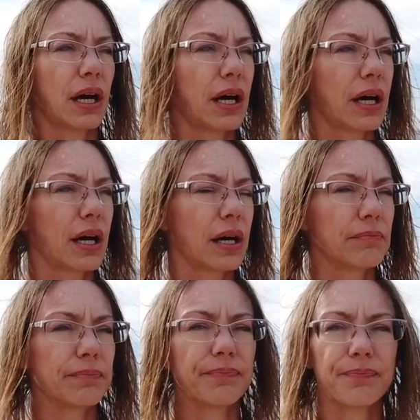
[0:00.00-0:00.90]

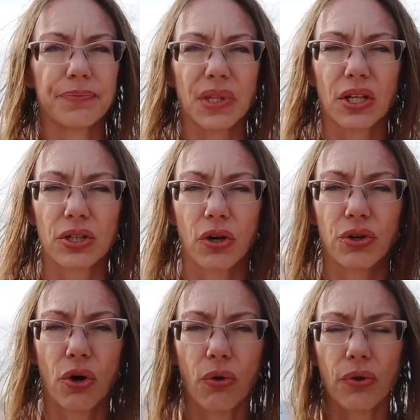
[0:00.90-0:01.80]
Um, you know,
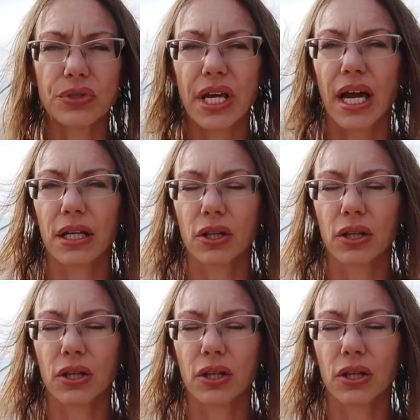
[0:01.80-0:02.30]
know those kind